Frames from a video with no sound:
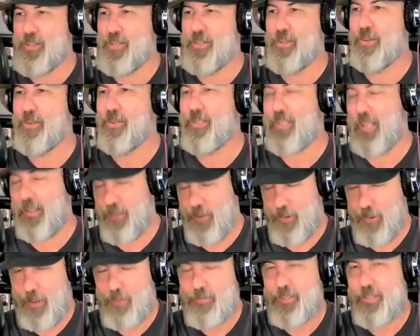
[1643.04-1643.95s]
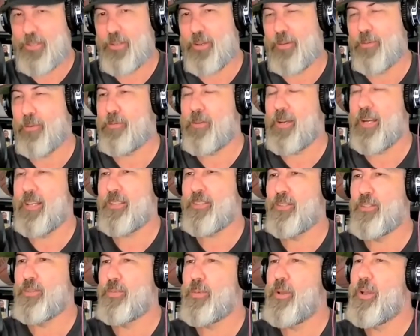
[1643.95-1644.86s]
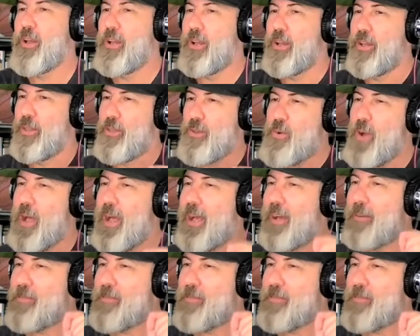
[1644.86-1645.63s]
you because I know I've seen you on Fox News. You have